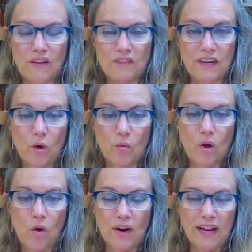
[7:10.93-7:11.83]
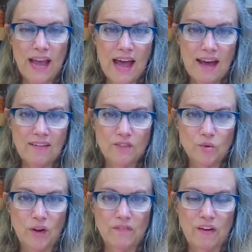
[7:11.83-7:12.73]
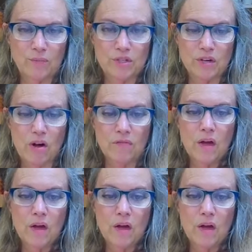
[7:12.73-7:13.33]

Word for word: if they don't already have the 25% off